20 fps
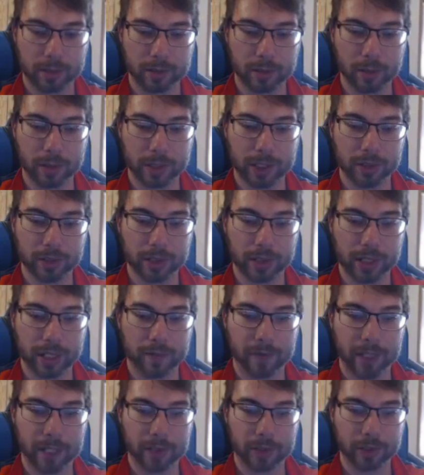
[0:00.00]
So we can just
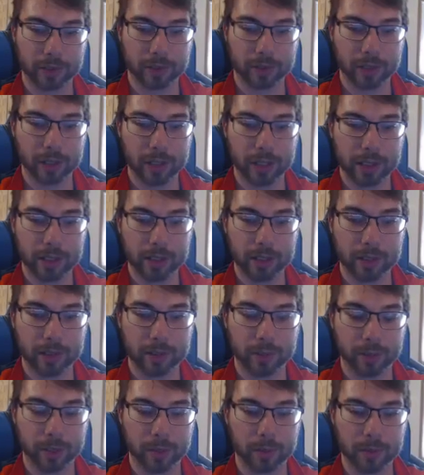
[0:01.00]
have that destroyed.
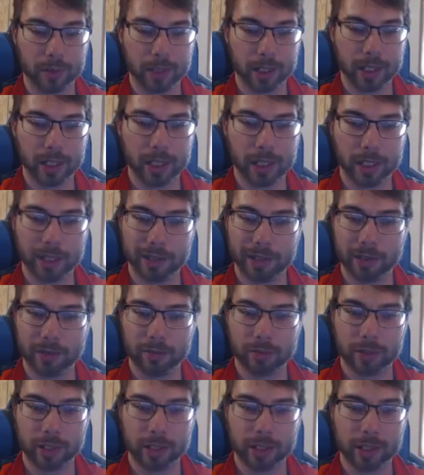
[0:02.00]
He'll probably,
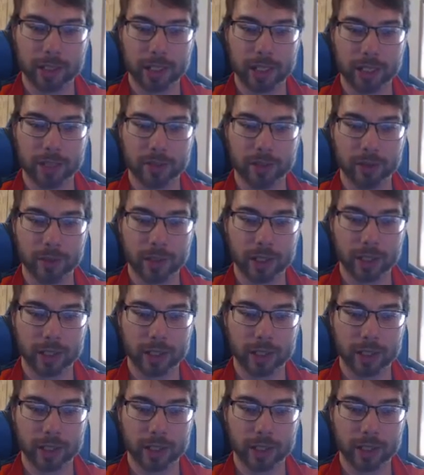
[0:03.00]
like, he can't do